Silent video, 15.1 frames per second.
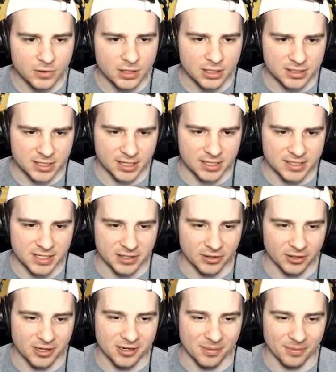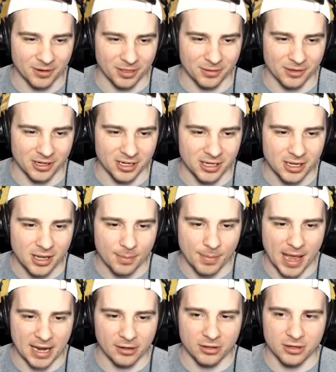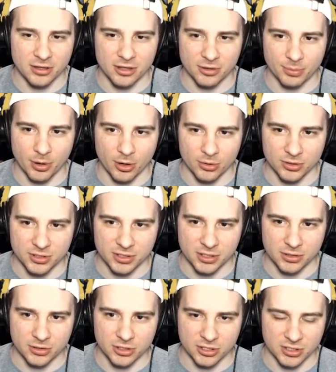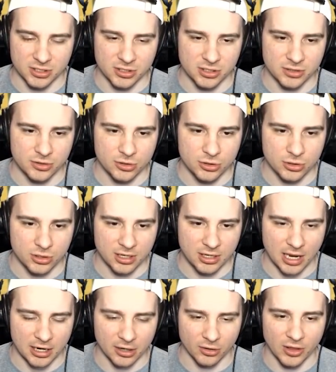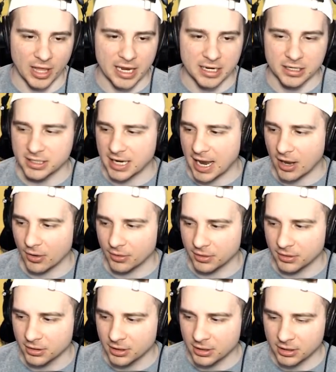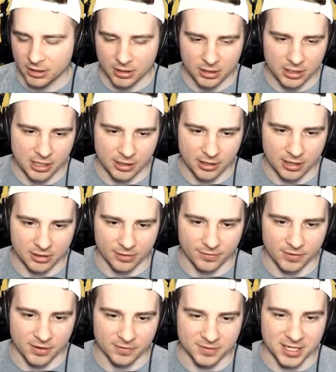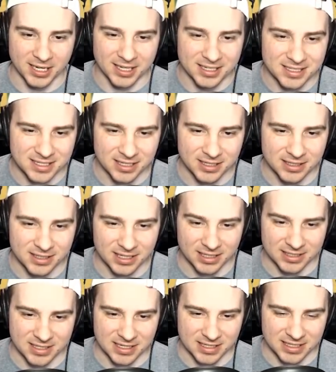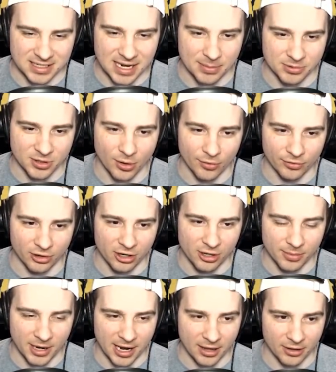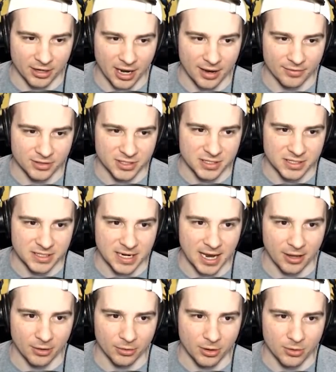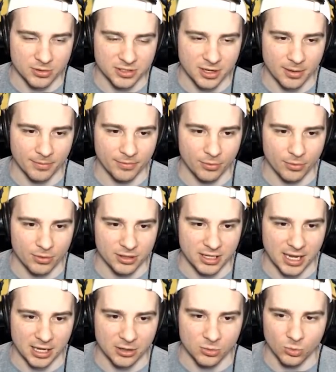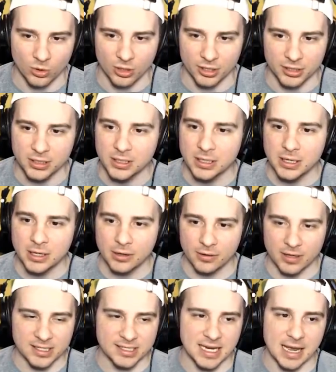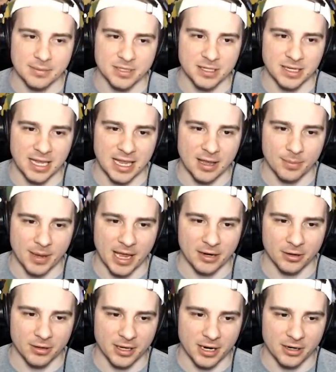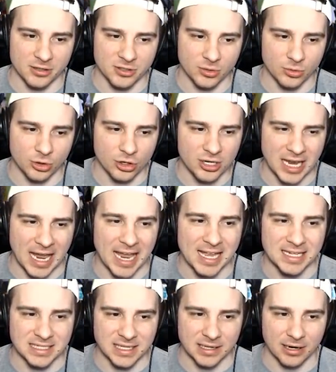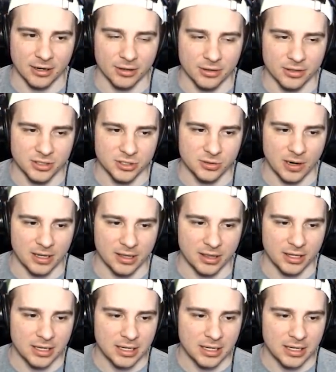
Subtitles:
Dickinson. Look at number 3, battling in the post, just kind of laying down here at the feet of Dickinson. Dickinson steps over him, Allen Iverson style, goes up for the and one. Race Thompson can't battle there. So good hands there. The strength